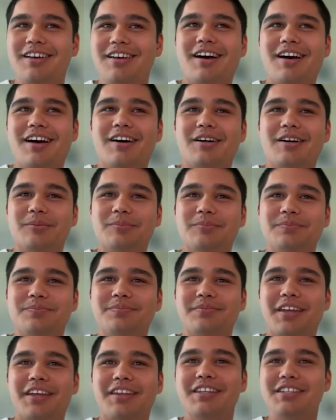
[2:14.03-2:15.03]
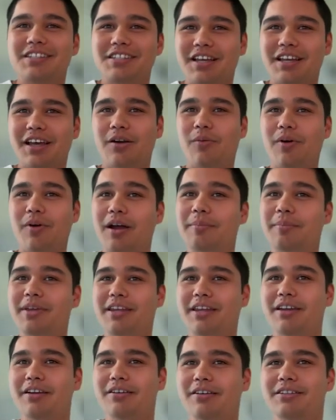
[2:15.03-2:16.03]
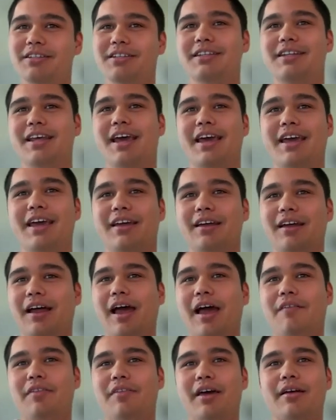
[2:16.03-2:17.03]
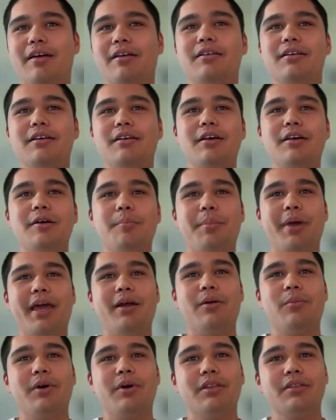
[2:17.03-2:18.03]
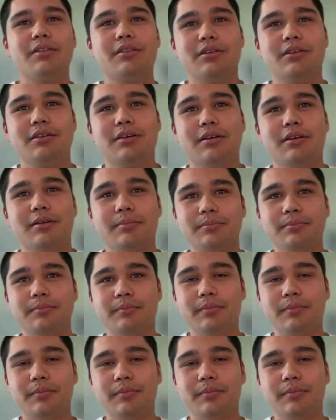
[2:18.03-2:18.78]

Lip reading: And this is kind of why I'm here today. I have that bandwidth to,